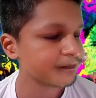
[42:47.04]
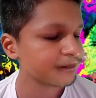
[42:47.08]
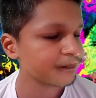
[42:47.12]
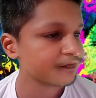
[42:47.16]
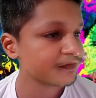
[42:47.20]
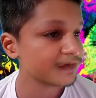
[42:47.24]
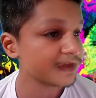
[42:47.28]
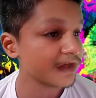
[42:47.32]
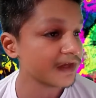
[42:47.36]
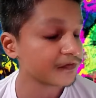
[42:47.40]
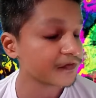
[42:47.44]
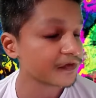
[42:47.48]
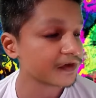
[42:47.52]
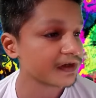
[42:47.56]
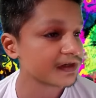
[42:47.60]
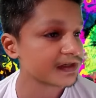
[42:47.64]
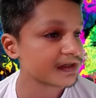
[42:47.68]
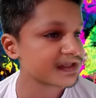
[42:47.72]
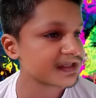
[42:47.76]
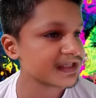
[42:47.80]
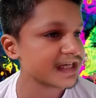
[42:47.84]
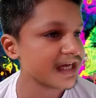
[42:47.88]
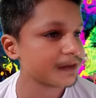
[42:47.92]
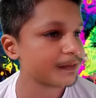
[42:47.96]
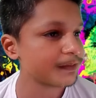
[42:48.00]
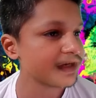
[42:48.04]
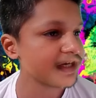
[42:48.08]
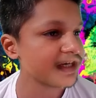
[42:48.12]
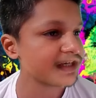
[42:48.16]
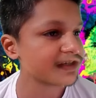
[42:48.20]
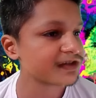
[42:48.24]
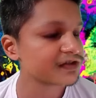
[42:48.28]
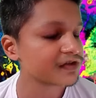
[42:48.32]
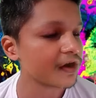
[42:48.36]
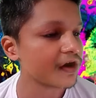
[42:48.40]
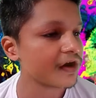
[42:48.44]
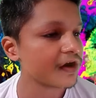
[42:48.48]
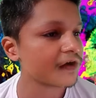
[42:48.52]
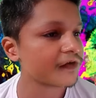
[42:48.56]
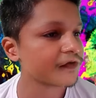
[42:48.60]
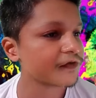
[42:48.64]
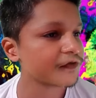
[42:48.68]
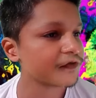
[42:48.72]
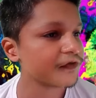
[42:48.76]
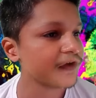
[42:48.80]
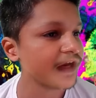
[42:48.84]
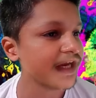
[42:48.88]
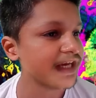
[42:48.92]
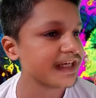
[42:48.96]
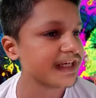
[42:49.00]
The first 10 minutes of
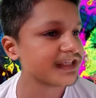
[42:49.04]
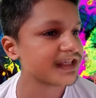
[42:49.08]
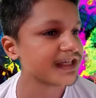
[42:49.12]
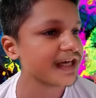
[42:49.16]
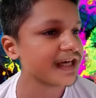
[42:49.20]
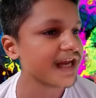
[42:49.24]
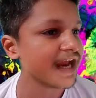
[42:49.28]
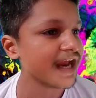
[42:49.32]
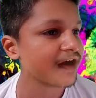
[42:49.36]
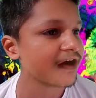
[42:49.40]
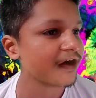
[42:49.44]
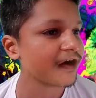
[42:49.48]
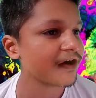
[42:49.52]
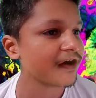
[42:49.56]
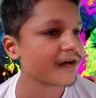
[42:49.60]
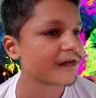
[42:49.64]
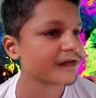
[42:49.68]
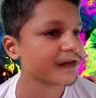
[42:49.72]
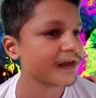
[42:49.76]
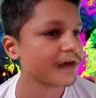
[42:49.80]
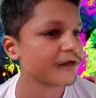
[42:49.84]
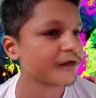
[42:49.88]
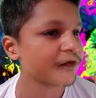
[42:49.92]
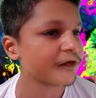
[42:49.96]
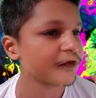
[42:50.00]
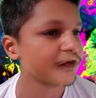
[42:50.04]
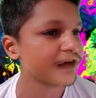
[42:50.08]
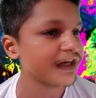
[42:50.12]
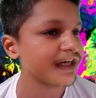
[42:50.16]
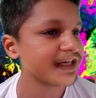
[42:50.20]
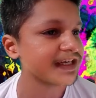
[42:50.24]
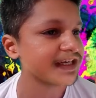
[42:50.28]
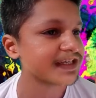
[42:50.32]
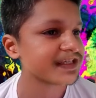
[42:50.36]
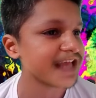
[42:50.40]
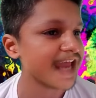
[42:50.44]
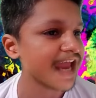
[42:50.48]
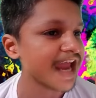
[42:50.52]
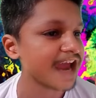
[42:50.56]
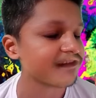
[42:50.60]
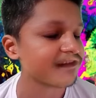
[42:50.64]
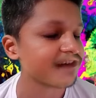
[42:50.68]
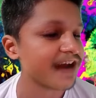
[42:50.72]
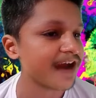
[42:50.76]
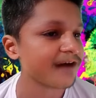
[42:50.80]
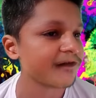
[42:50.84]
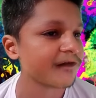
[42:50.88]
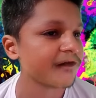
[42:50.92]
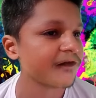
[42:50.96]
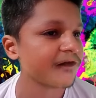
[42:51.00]
fate of the Furious have
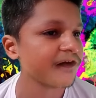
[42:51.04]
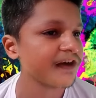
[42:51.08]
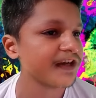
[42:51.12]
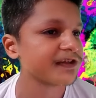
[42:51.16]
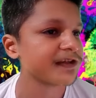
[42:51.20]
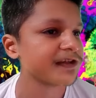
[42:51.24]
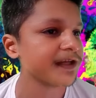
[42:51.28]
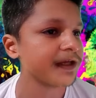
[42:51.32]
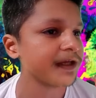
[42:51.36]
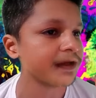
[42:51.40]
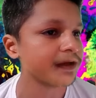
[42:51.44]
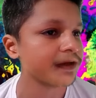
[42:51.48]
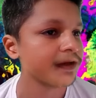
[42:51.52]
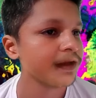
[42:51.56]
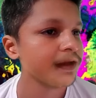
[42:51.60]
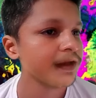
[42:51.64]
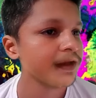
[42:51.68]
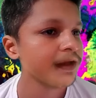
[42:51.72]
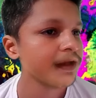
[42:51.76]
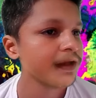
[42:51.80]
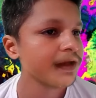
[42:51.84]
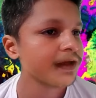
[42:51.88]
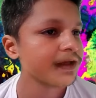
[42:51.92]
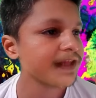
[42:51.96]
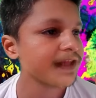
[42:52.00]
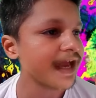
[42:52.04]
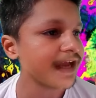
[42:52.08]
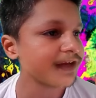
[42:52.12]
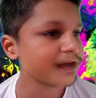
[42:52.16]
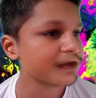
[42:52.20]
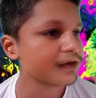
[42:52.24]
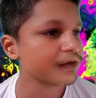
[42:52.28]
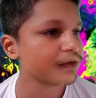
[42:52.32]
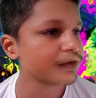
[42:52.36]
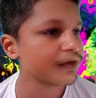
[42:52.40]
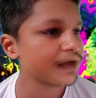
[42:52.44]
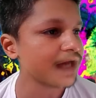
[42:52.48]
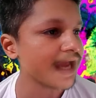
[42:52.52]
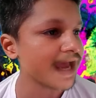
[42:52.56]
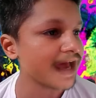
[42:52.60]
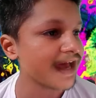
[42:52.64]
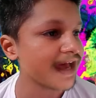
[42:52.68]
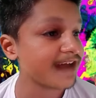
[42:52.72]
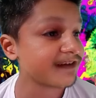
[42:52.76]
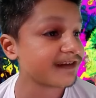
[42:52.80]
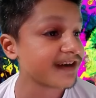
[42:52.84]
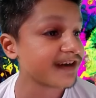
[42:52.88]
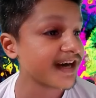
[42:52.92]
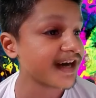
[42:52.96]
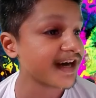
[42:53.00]
everything that you could
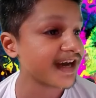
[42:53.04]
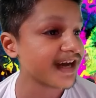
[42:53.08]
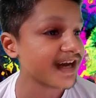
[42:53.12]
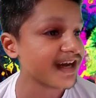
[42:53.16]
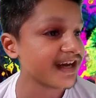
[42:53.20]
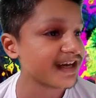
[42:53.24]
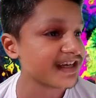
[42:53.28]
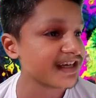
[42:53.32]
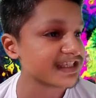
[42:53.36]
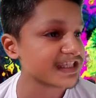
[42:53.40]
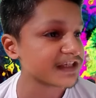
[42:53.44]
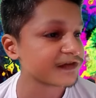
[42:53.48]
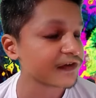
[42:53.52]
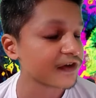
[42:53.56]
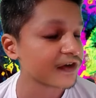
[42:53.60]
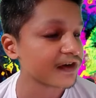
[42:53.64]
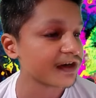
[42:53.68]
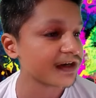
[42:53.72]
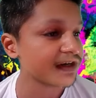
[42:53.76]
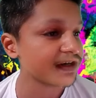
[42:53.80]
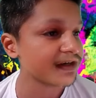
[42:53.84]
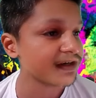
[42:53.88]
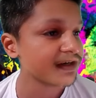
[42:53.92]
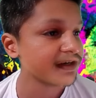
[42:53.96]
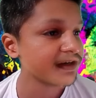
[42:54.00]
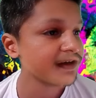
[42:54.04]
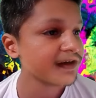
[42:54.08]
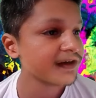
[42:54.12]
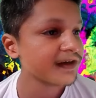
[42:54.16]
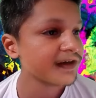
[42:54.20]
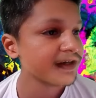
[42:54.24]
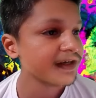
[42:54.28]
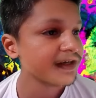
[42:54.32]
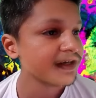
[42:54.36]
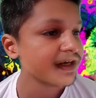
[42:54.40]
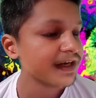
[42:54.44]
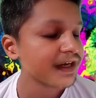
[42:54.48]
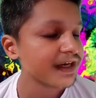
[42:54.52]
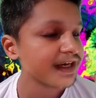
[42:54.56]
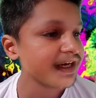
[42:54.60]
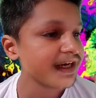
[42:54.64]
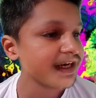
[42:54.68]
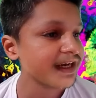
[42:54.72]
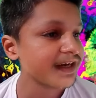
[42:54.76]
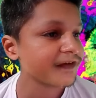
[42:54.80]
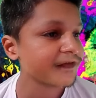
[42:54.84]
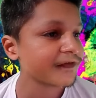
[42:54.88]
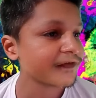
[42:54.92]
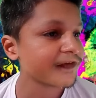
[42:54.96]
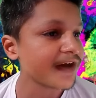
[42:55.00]
ever ask for a
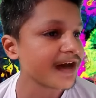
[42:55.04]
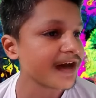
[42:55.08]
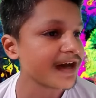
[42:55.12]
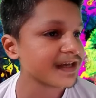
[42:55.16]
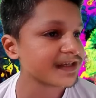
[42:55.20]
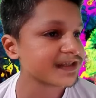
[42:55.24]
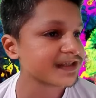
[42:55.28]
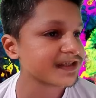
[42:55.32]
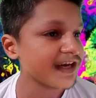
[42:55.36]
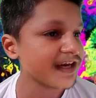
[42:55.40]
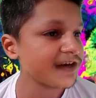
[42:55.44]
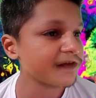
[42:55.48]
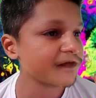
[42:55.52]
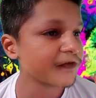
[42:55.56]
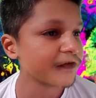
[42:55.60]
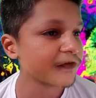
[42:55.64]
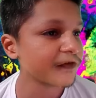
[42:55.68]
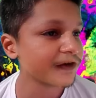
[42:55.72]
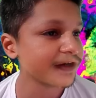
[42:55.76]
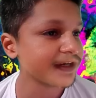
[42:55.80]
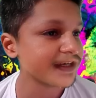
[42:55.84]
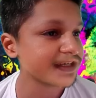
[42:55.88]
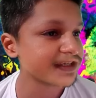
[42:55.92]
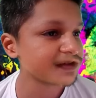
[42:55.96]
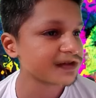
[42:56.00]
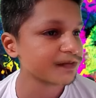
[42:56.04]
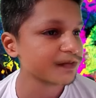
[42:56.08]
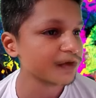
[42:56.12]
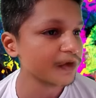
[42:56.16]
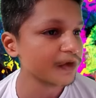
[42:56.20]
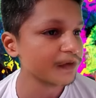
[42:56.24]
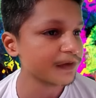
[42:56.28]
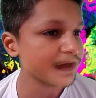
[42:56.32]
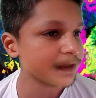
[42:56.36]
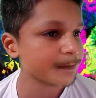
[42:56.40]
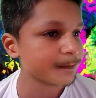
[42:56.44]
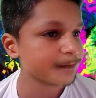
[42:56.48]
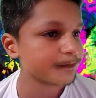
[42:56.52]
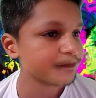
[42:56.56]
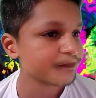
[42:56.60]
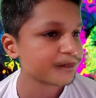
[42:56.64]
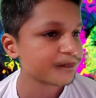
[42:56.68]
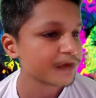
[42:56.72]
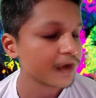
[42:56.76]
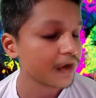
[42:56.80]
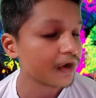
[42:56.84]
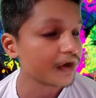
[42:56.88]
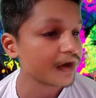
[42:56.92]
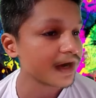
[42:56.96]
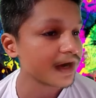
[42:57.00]
Fast and Furious movie
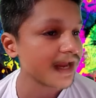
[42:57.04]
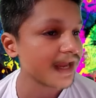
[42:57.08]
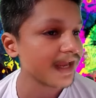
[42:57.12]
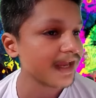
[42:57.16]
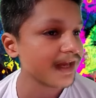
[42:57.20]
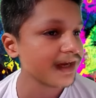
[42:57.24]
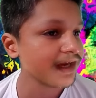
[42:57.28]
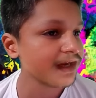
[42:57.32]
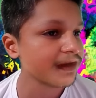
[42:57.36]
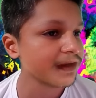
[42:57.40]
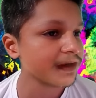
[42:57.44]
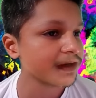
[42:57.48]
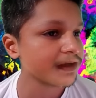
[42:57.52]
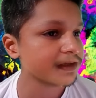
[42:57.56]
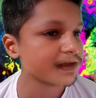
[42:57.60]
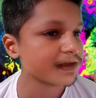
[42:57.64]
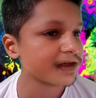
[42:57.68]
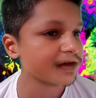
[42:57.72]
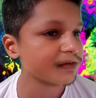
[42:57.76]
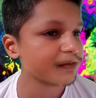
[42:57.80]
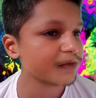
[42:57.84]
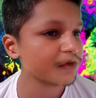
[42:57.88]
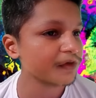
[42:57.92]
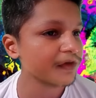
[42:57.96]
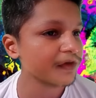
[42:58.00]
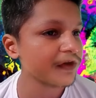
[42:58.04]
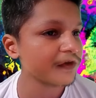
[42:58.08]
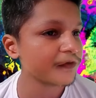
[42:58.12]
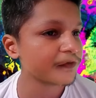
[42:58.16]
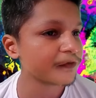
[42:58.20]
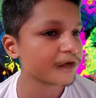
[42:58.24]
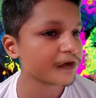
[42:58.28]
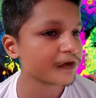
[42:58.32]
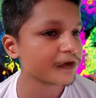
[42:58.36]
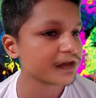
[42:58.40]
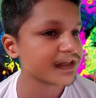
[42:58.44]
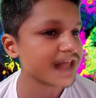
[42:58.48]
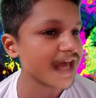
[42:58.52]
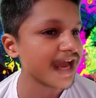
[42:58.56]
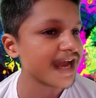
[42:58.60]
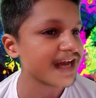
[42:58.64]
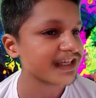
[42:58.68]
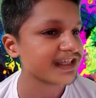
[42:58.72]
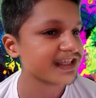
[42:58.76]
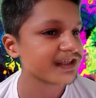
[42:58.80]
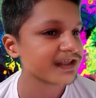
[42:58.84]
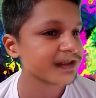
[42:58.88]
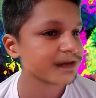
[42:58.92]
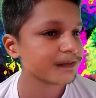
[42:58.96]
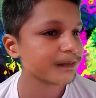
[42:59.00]
or any other movie for
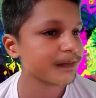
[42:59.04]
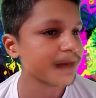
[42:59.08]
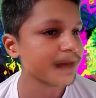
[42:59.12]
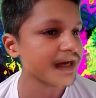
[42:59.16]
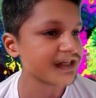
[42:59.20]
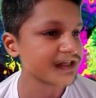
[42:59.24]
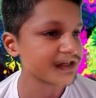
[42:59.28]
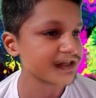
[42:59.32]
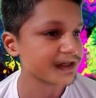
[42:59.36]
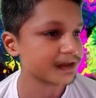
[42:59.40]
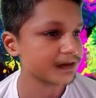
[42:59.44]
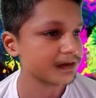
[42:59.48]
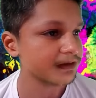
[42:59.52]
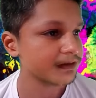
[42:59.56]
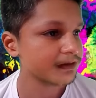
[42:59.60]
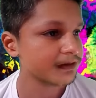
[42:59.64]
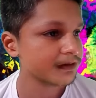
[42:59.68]
that matter.